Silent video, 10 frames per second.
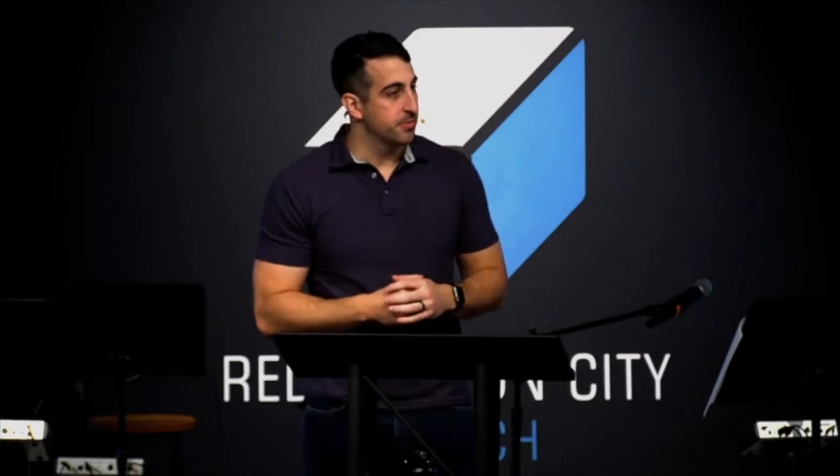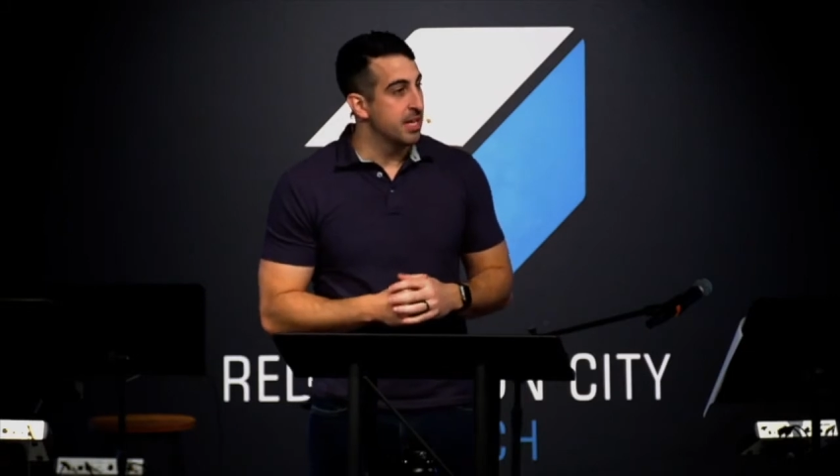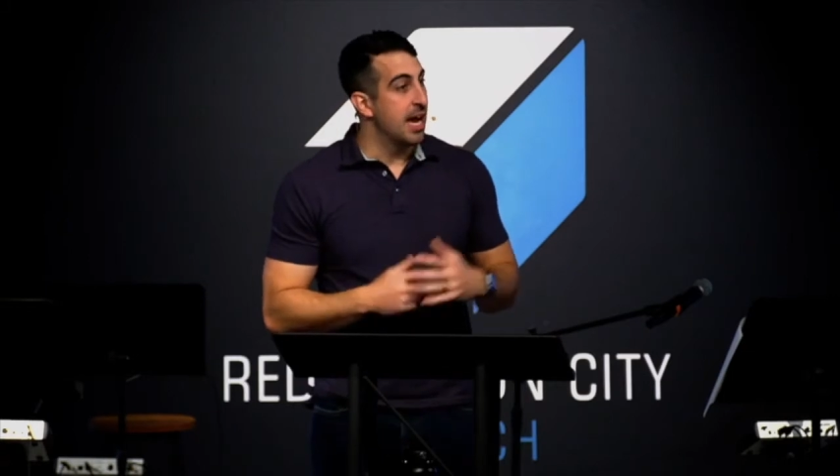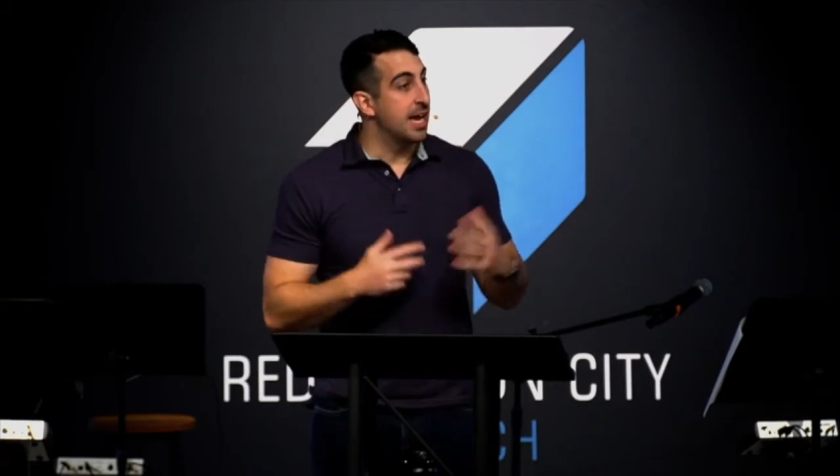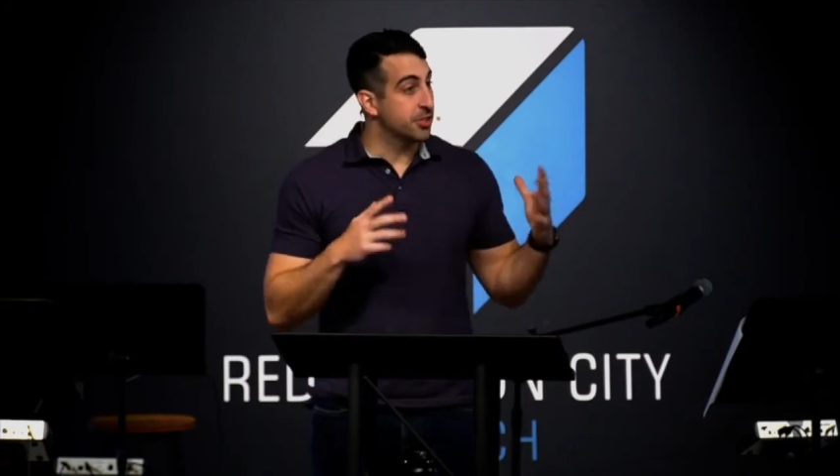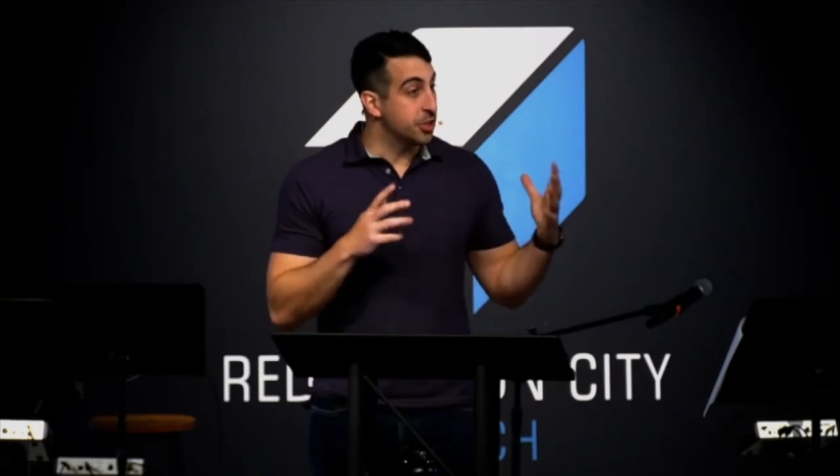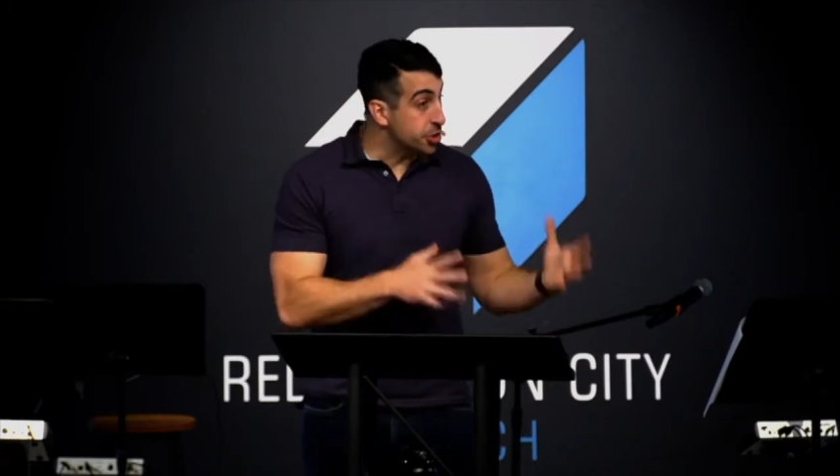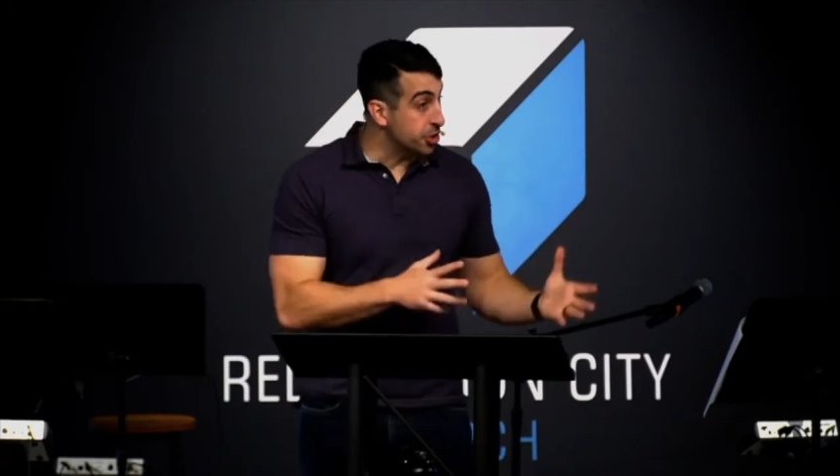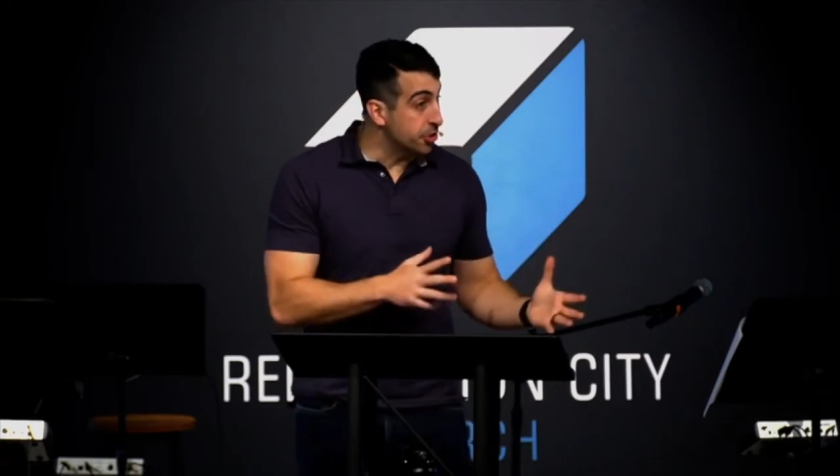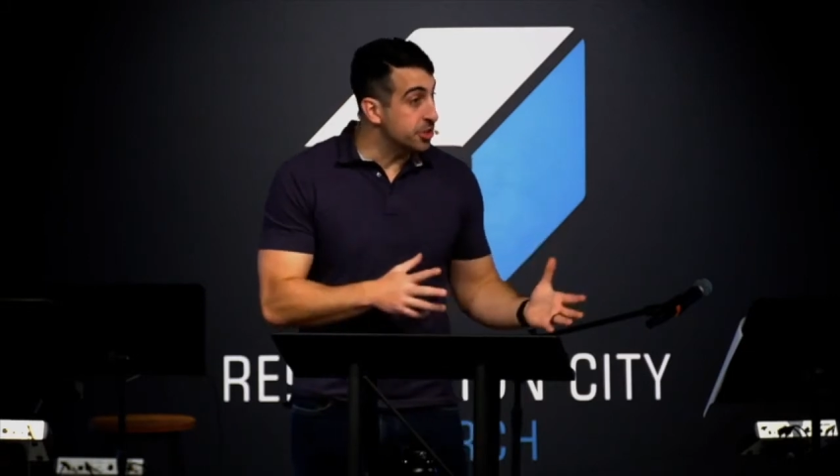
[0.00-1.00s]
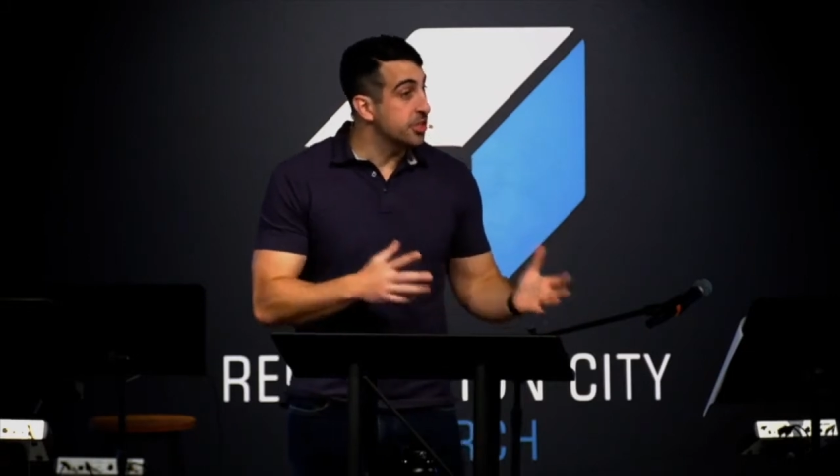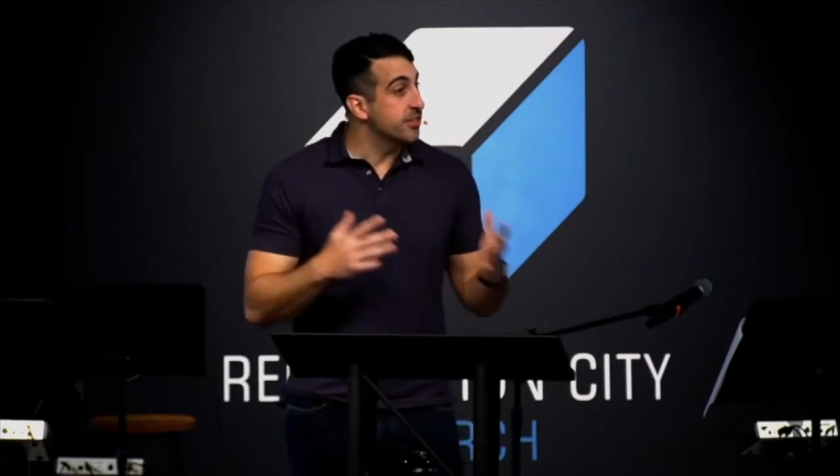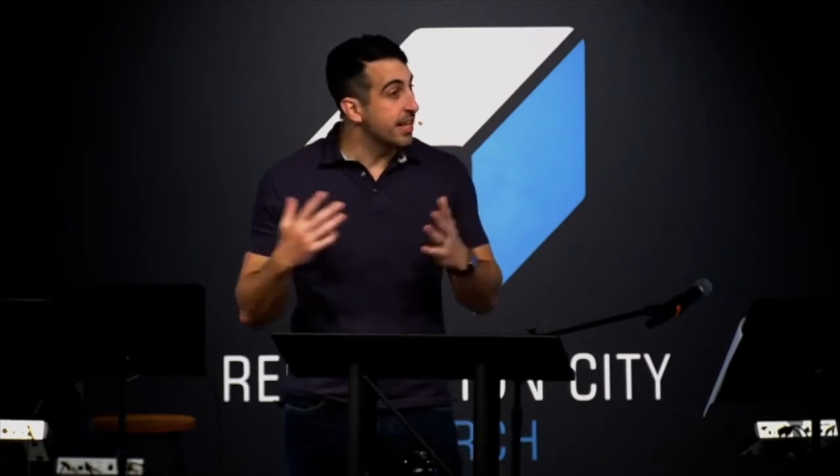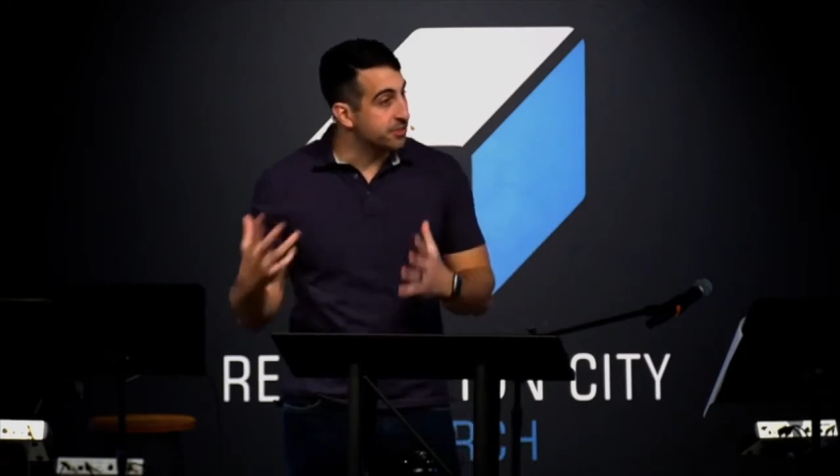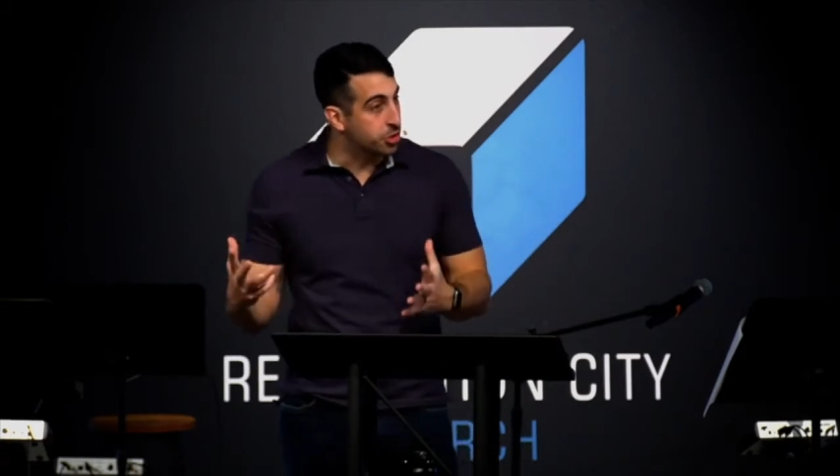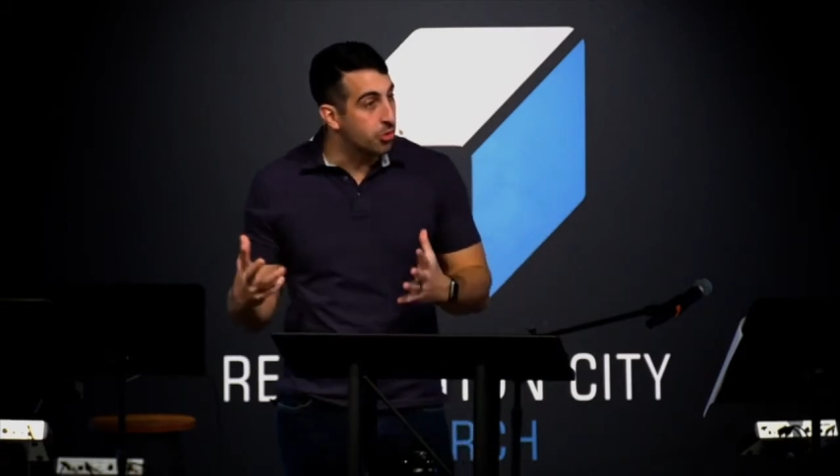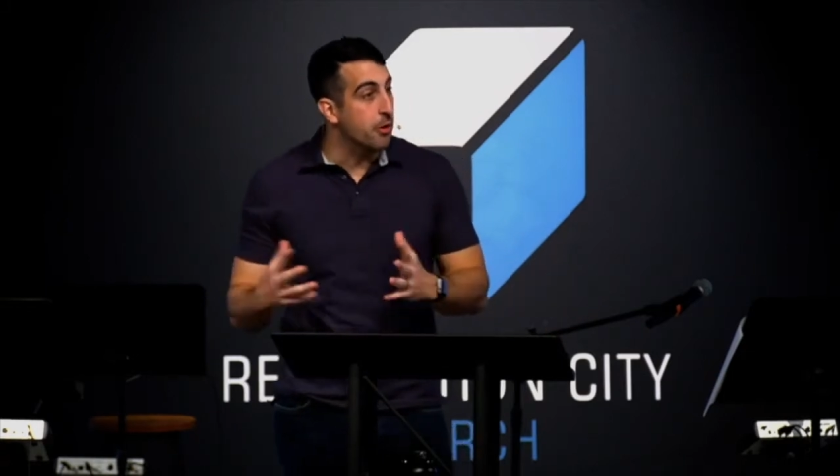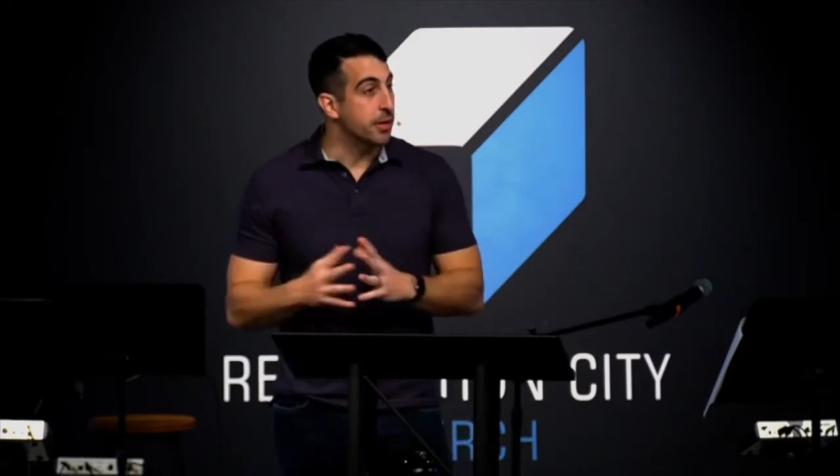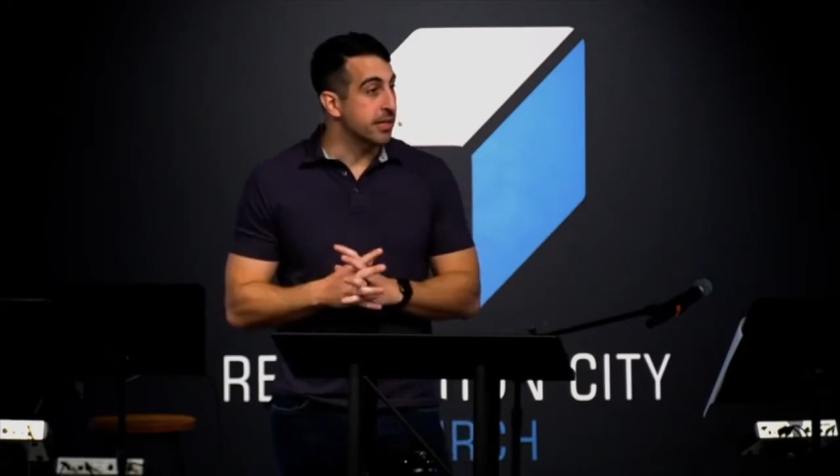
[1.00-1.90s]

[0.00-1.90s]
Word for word: as a church that is growing.